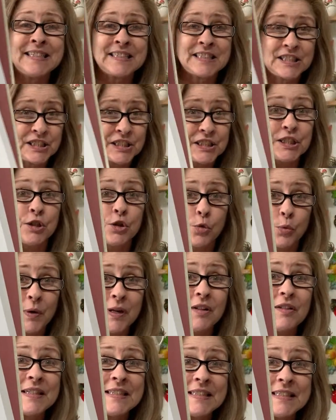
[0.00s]
is still
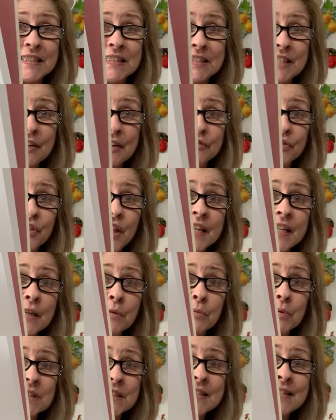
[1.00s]
really stiff like it
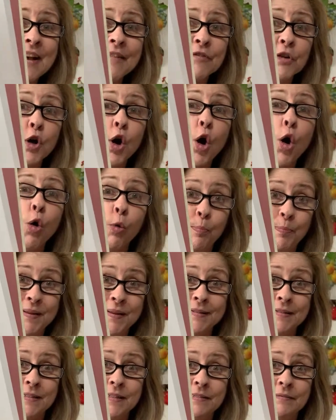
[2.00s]
was never
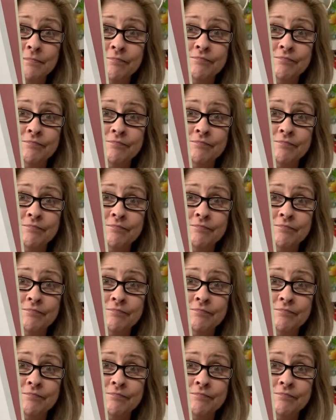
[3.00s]
opened.